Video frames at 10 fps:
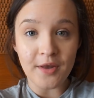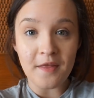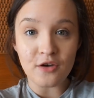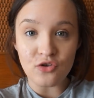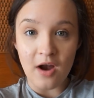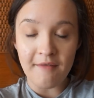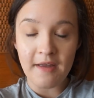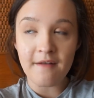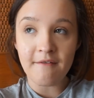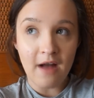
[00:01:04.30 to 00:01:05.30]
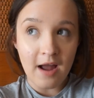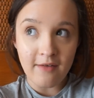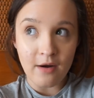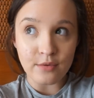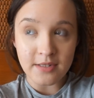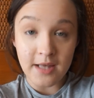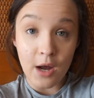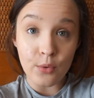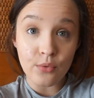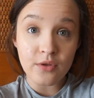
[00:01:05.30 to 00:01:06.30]
and then driving 5 hours
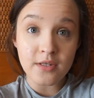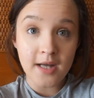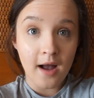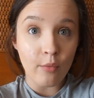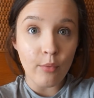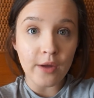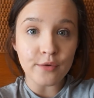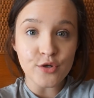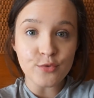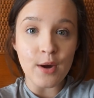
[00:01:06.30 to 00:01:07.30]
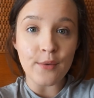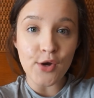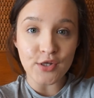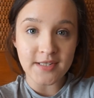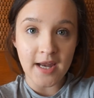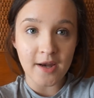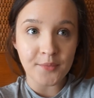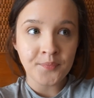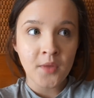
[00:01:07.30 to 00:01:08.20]
south to Calpe, which is where we are staying.